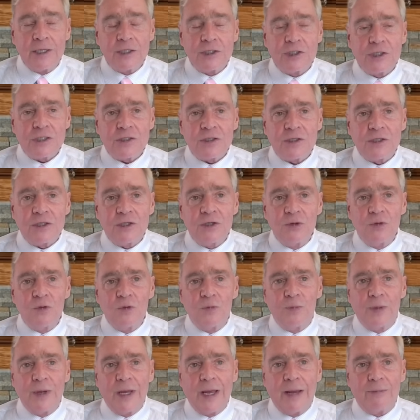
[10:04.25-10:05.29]
just
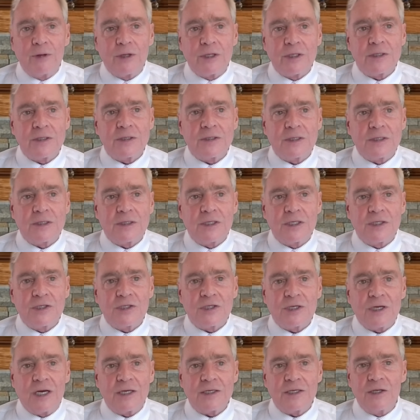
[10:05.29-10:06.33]
to be able to
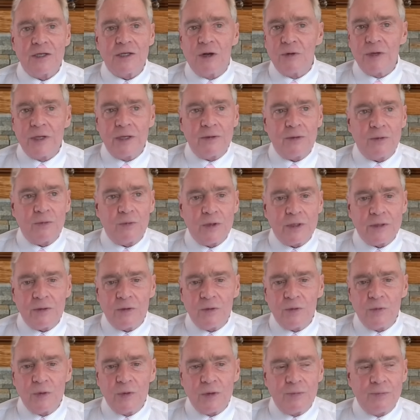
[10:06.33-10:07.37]
discuss, you know, and we'll
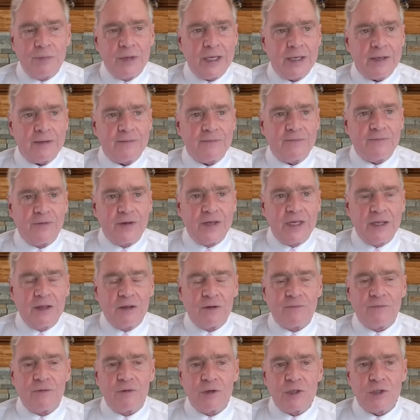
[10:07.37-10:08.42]
we'll meet
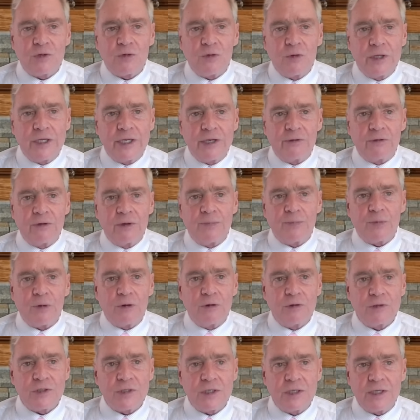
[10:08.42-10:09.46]
either virtually or in
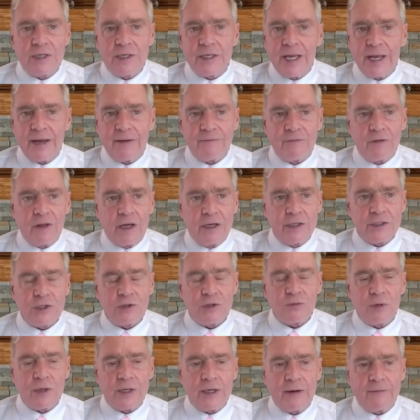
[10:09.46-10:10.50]
person and have
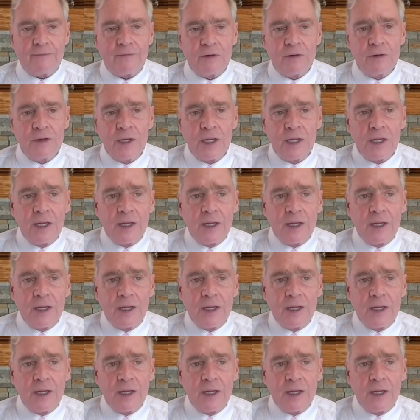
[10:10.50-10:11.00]
lunch or whatever,